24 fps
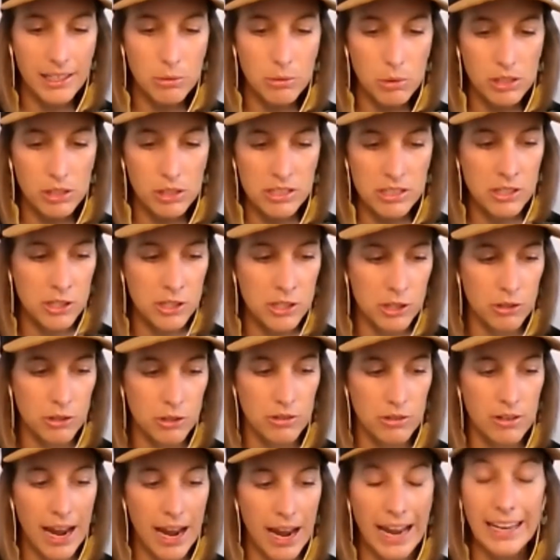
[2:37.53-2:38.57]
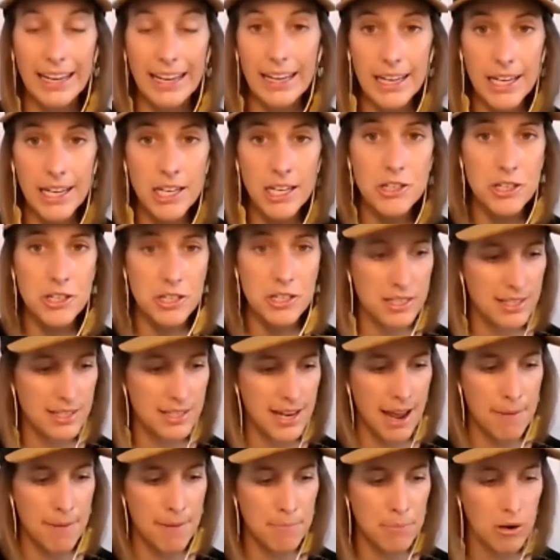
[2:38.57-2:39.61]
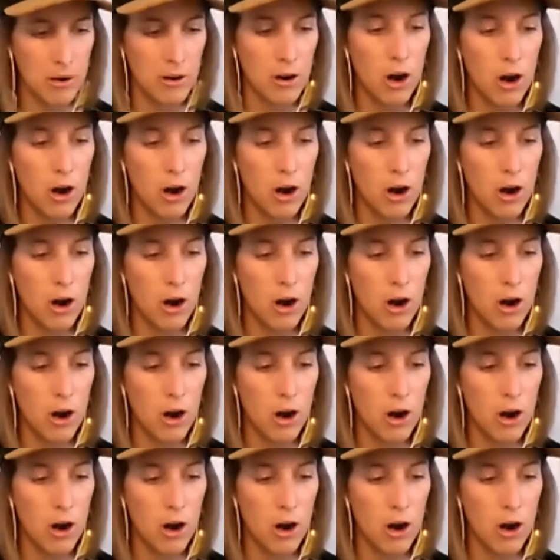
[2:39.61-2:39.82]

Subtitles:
what to do at each step